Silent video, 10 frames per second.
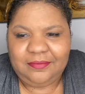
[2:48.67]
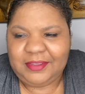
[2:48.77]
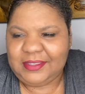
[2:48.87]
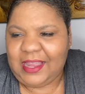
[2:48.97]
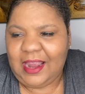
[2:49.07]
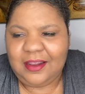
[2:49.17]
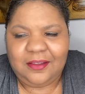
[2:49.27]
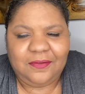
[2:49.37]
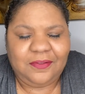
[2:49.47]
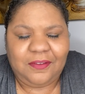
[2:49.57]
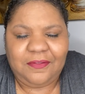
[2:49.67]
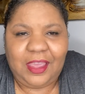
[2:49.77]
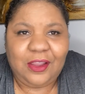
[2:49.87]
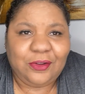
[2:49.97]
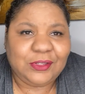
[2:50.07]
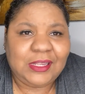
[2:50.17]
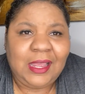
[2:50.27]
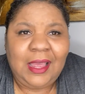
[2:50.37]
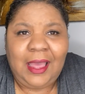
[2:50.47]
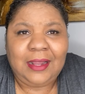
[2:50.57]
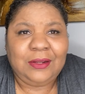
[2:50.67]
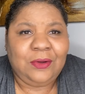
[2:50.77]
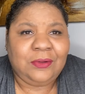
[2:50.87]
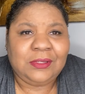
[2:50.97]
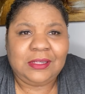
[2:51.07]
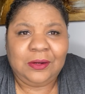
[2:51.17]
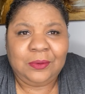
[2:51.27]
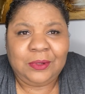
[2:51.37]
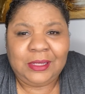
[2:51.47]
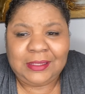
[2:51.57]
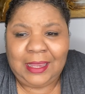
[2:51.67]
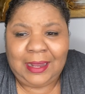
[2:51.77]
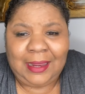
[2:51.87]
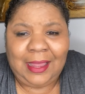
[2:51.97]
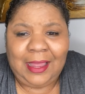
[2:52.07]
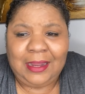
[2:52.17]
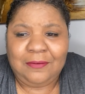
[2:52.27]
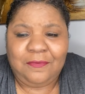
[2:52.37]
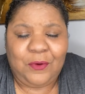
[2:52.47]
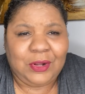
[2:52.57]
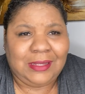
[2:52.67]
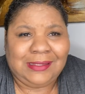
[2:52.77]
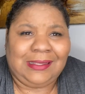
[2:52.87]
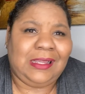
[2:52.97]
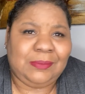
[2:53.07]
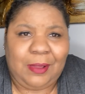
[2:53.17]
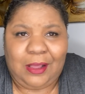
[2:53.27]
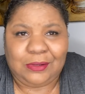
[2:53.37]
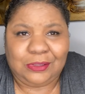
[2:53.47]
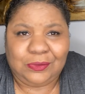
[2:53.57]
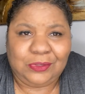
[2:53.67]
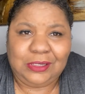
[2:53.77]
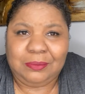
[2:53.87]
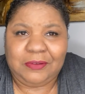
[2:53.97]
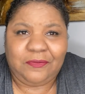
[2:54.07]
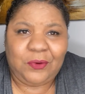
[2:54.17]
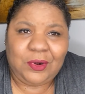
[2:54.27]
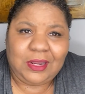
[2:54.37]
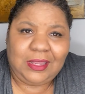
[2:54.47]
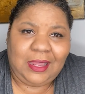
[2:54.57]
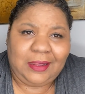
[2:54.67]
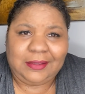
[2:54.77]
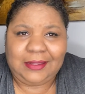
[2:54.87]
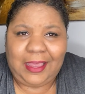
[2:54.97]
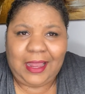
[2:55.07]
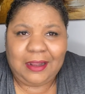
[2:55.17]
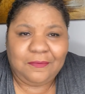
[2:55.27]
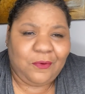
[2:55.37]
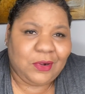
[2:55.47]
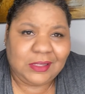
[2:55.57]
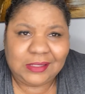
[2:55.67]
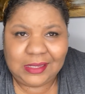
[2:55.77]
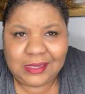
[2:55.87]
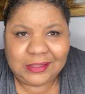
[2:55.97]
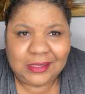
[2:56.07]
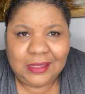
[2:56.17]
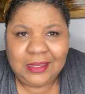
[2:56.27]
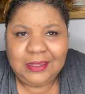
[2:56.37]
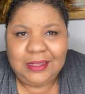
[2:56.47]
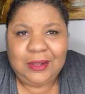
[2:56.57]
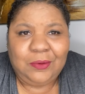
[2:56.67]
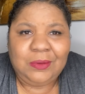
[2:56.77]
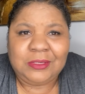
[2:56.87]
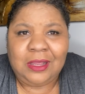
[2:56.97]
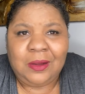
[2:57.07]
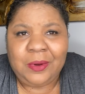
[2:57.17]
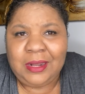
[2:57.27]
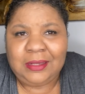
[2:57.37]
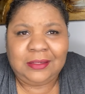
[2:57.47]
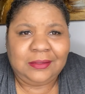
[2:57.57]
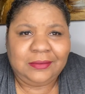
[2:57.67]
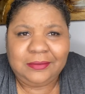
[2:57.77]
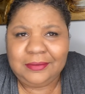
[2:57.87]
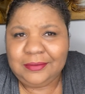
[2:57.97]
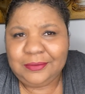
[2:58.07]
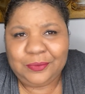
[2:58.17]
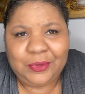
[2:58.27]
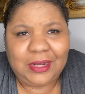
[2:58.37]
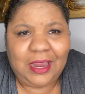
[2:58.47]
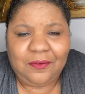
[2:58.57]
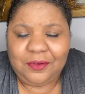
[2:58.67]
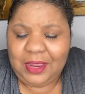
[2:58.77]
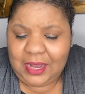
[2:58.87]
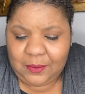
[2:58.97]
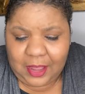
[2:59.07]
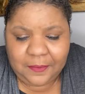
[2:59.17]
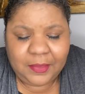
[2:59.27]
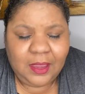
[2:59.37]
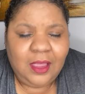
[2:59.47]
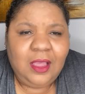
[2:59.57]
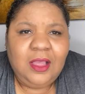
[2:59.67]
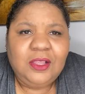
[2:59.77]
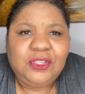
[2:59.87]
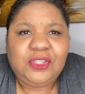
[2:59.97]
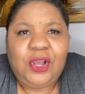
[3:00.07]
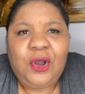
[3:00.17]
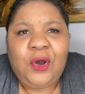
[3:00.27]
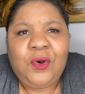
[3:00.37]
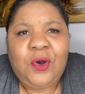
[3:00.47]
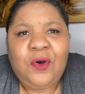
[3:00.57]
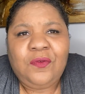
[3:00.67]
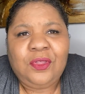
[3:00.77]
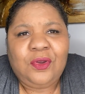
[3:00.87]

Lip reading: state of affairs, I had to go on steroids, and I gained 46 pounds. You took my 40, I gained 46. We was already whatever. Anyway, so over the